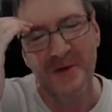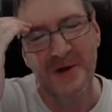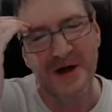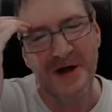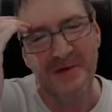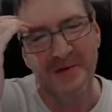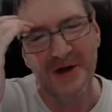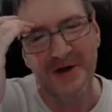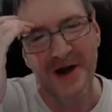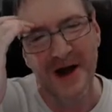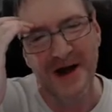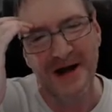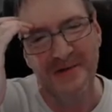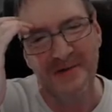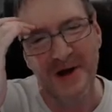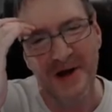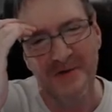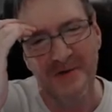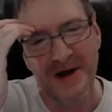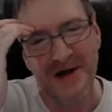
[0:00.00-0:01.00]
when I'm
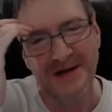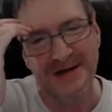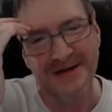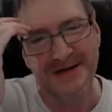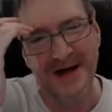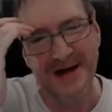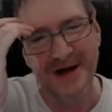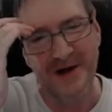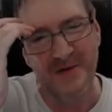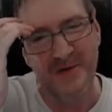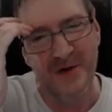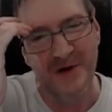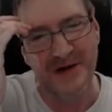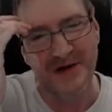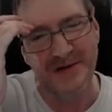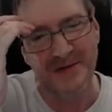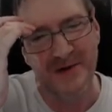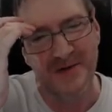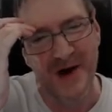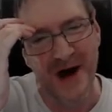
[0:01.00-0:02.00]
creating my renders, I don't want
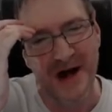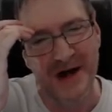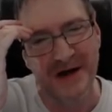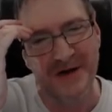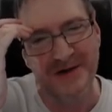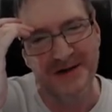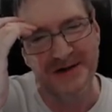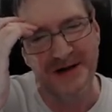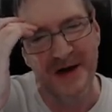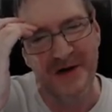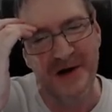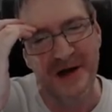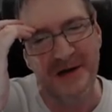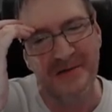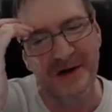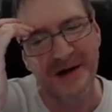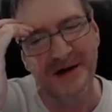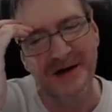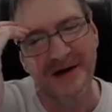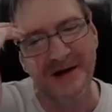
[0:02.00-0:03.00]
it to be raining or
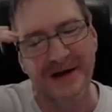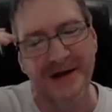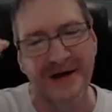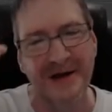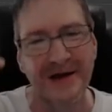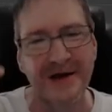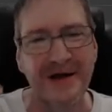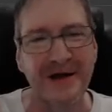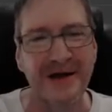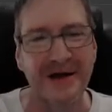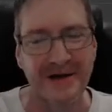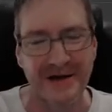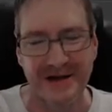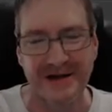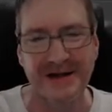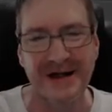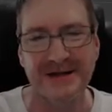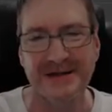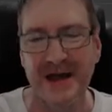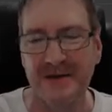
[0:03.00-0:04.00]
snowing, but
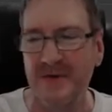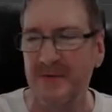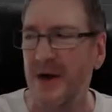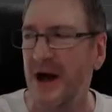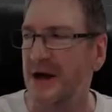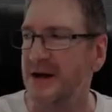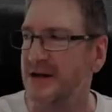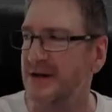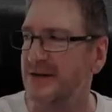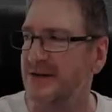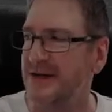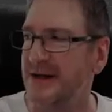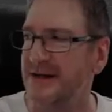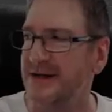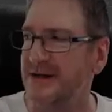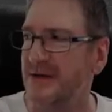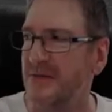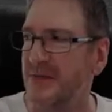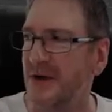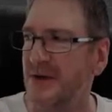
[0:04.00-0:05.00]
it does have a particle
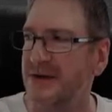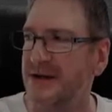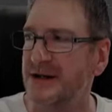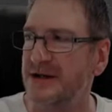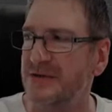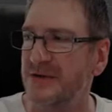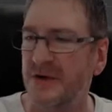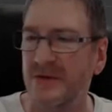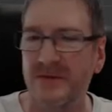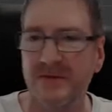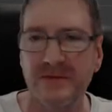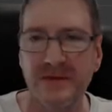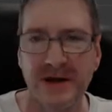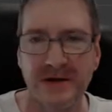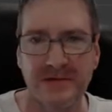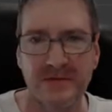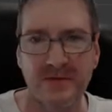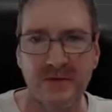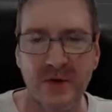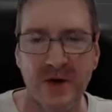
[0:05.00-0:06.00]
system built into it
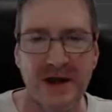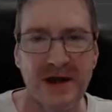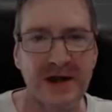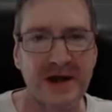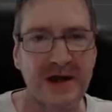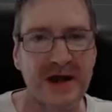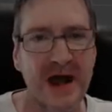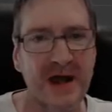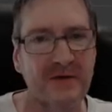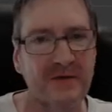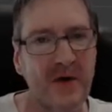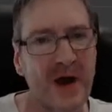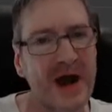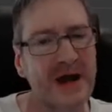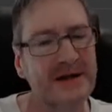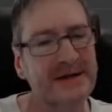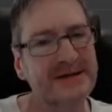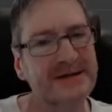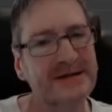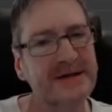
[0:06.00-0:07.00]
that, where you can add
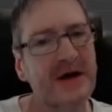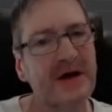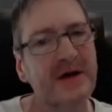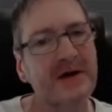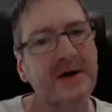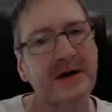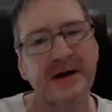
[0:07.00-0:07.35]
rain and snow.